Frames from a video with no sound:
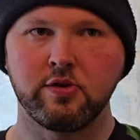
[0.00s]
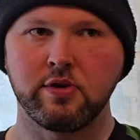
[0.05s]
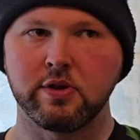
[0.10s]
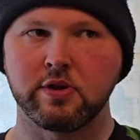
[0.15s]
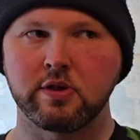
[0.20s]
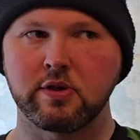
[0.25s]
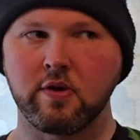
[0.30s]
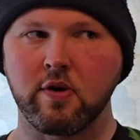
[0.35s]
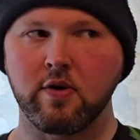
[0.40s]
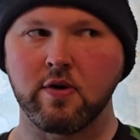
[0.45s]
could
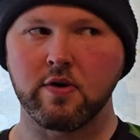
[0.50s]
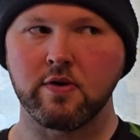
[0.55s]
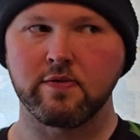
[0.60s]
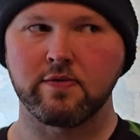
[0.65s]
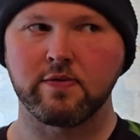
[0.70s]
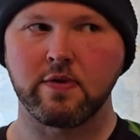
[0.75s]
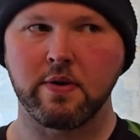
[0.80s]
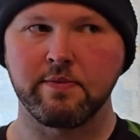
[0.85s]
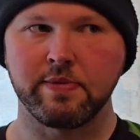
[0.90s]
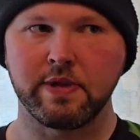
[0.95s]
start
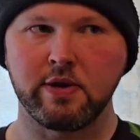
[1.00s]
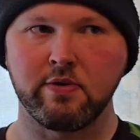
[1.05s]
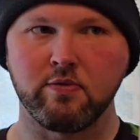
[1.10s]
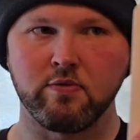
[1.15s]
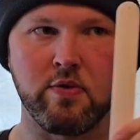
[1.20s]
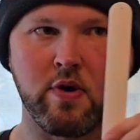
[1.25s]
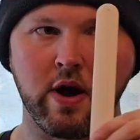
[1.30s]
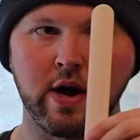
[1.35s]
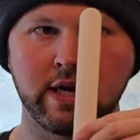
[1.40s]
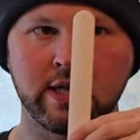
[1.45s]
from the
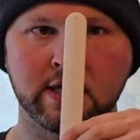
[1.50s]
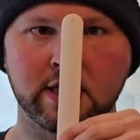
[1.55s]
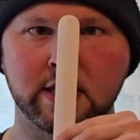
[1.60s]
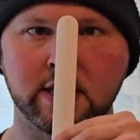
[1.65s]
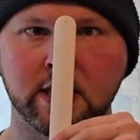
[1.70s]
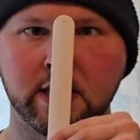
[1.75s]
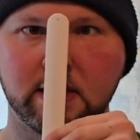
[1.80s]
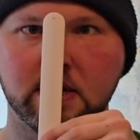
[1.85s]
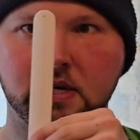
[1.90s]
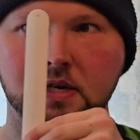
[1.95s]

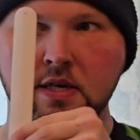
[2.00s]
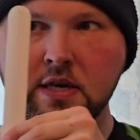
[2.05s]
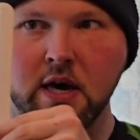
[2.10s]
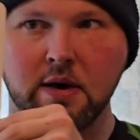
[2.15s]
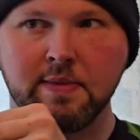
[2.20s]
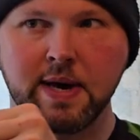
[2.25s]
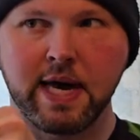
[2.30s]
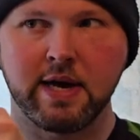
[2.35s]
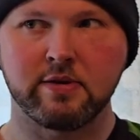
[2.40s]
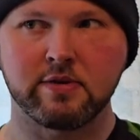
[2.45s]
right,
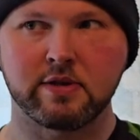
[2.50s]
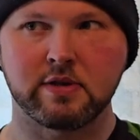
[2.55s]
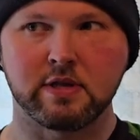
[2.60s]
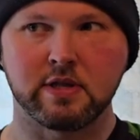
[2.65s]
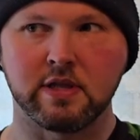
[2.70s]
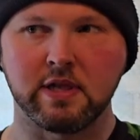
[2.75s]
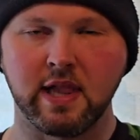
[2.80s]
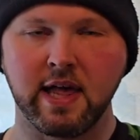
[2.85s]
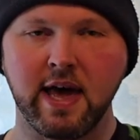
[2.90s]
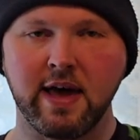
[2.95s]
come out to
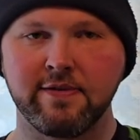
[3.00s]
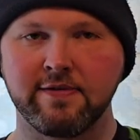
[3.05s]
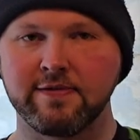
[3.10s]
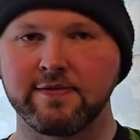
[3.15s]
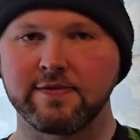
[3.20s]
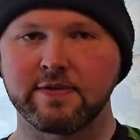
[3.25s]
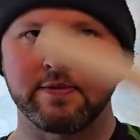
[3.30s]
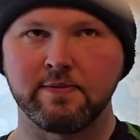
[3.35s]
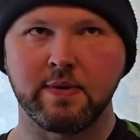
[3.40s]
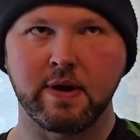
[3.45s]
the
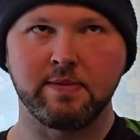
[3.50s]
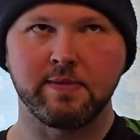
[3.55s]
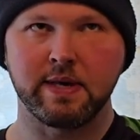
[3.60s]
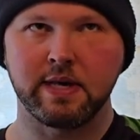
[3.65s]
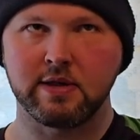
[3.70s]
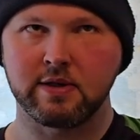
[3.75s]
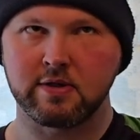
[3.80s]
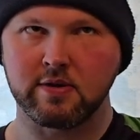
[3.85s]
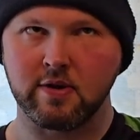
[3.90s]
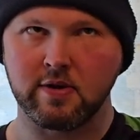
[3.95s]
left, maybe
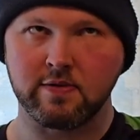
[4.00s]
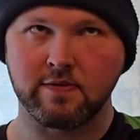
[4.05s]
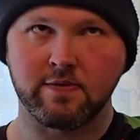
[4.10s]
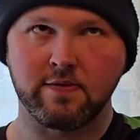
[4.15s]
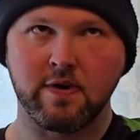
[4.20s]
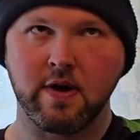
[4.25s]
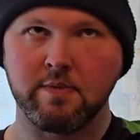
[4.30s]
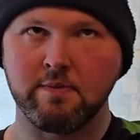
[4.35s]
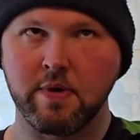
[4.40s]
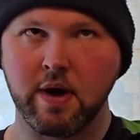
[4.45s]
start
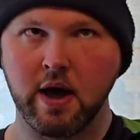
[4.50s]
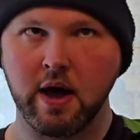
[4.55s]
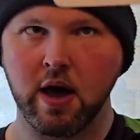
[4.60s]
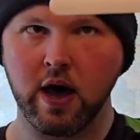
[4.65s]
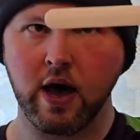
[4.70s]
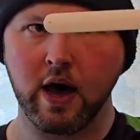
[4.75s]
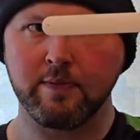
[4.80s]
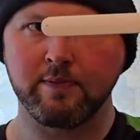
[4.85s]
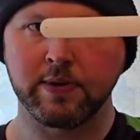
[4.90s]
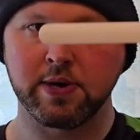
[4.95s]
from
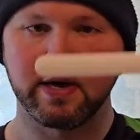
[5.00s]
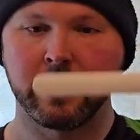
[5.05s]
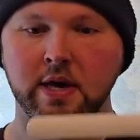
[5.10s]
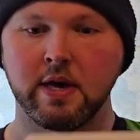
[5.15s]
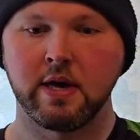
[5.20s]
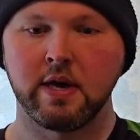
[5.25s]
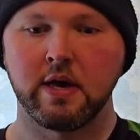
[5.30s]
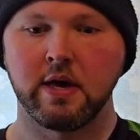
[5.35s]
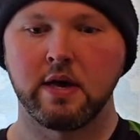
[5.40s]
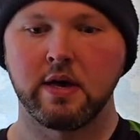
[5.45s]
up,
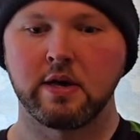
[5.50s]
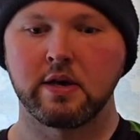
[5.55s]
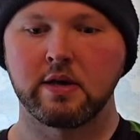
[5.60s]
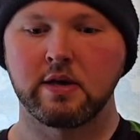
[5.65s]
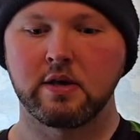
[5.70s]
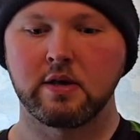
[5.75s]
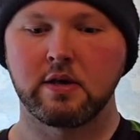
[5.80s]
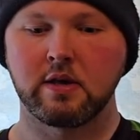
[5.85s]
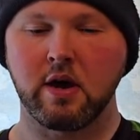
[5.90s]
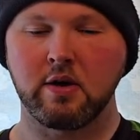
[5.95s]

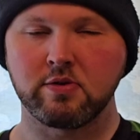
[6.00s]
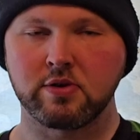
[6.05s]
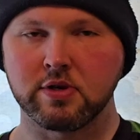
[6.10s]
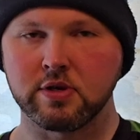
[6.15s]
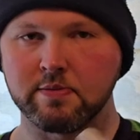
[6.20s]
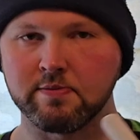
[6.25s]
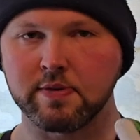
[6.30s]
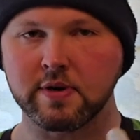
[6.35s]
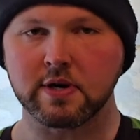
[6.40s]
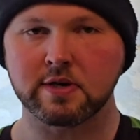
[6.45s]
go to
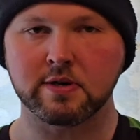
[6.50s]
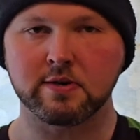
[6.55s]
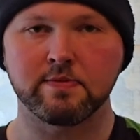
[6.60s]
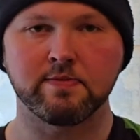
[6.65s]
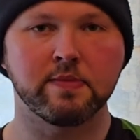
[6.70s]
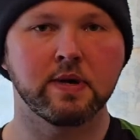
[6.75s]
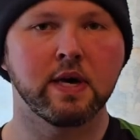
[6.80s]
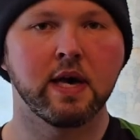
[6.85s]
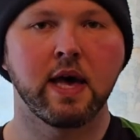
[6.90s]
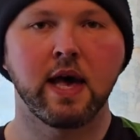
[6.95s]
the
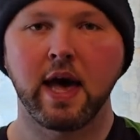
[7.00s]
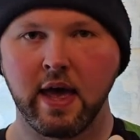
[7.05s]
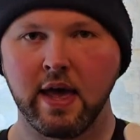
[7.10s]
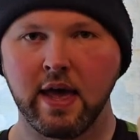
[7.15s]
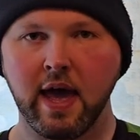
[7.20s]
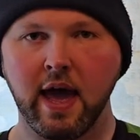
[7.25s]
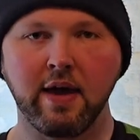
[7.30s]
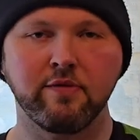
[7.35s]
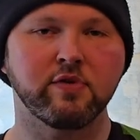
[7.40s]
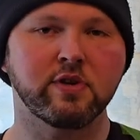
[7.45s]
bottom.
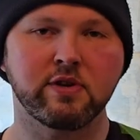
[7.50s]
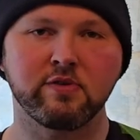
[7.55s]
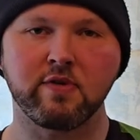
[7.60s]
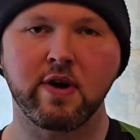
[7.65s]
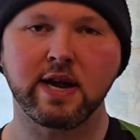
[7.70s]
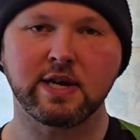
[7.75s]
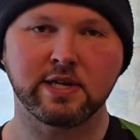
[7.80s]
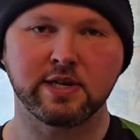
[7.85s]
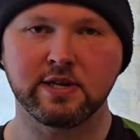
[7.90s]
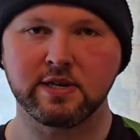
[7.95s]
Every
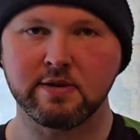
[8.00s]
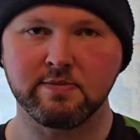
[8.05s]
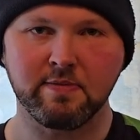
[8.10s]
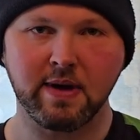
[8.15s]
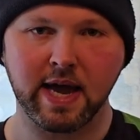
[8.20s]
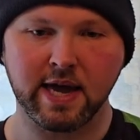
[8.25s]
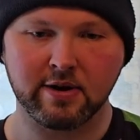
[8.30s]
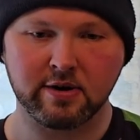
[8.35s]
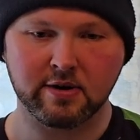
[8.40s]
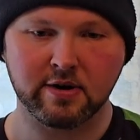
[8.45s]
direction can
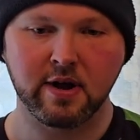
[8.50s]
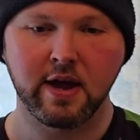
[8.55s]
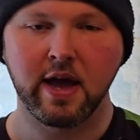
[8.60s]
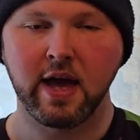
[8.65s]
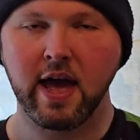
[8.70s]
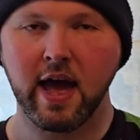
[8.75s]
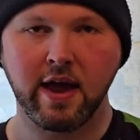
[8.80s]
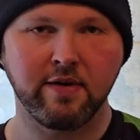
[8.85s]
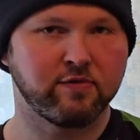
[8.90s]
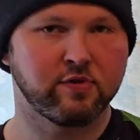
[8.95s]
matter,
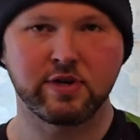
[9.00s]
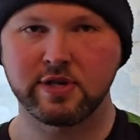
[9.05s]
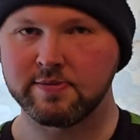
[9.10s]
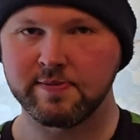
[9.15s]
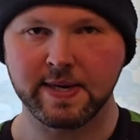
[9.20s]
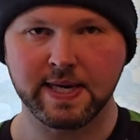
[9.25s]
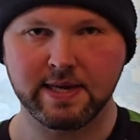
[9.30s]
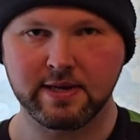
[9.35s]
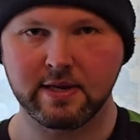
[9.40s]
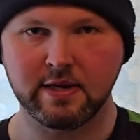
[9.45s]
every
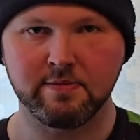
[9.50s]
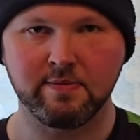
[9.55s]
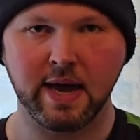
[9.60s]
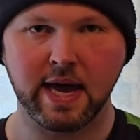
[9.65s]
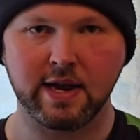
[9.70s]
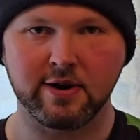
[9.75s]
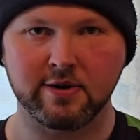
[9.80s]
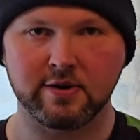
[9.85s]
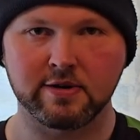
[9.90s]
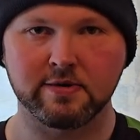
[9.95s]
speed can
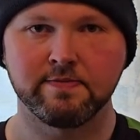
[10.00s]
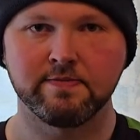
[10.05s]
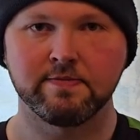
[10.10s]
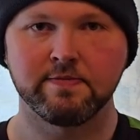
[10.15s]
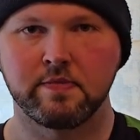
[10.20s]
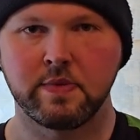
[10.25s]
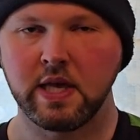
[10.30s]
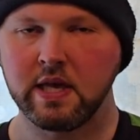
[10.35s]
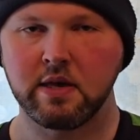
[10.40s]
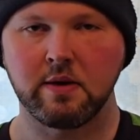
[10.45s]
matter.
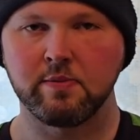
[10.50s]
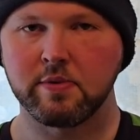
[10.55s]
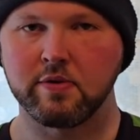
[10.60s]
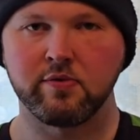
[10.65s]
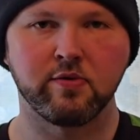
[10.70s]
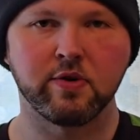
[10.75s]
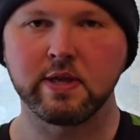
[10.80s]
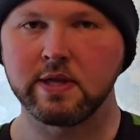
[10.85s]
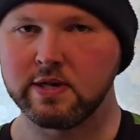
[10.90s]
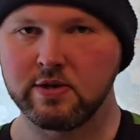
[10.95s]
It can be
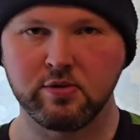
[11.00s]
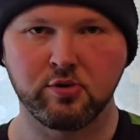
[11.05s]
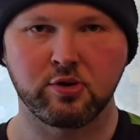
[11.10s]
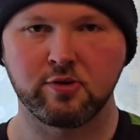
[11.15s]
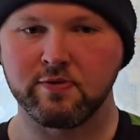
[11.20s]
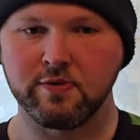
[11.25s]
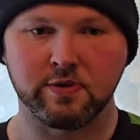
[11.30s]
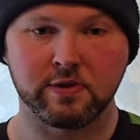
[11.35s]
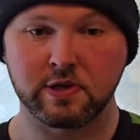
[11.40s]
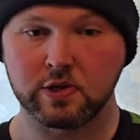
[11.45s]
really
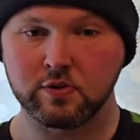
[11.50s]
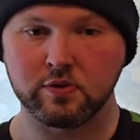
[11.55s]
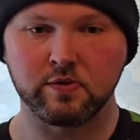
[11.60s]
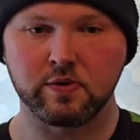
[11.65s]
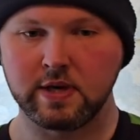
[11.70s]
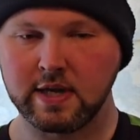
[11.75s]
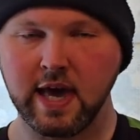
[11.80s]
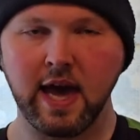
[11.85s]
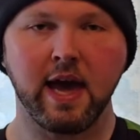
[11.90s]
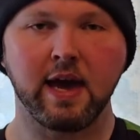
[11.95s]
useful to
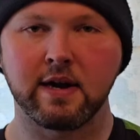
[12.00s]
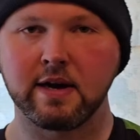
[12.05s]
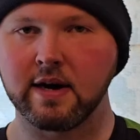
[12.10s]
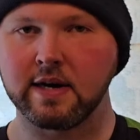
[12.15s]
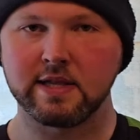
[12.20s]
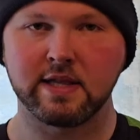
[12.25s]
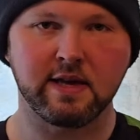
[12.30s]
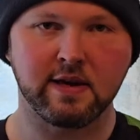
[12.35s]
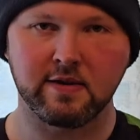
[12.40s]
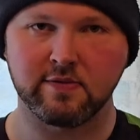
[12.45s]
get an
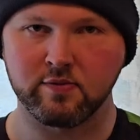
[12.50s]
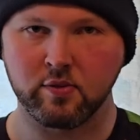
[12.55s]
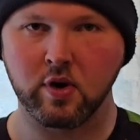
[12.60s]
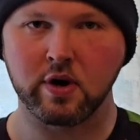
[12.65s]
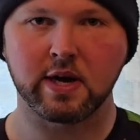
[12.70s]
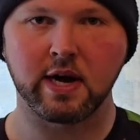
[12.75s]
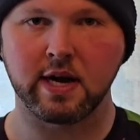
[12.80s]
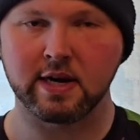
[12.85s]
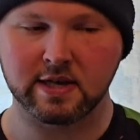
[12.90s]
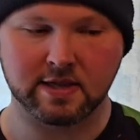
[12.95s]
idea of
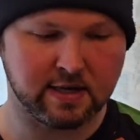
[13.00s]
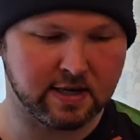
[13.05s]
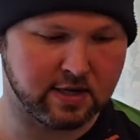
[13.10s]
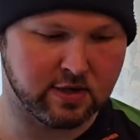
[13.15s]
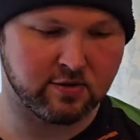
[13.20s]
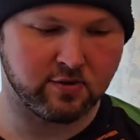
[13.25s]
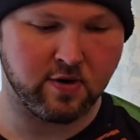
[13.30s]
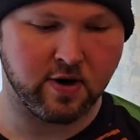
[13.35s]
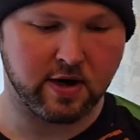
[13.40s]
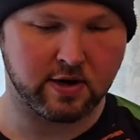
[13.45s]
what kind of
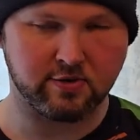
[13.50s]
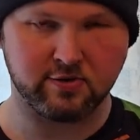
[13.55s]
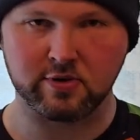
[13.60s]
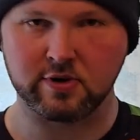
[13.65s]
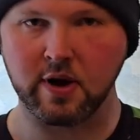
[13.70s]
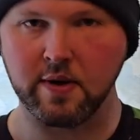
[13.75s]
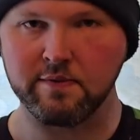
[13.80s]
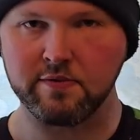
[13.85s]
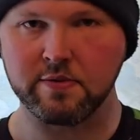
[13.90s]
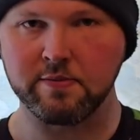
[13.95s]
things your eyes are
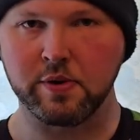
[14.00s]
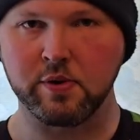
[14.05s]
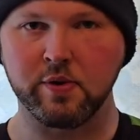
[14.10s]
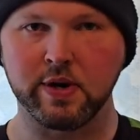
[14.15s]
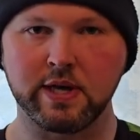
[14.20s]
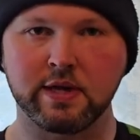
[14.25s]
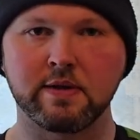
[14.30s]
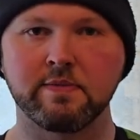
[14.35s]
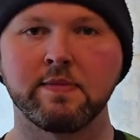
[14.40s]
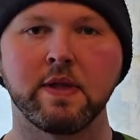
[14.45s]
comfortable
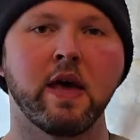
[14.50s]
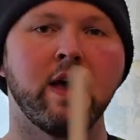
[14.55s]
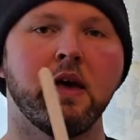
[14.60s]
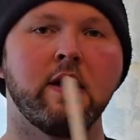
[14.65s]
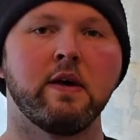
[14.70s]
with.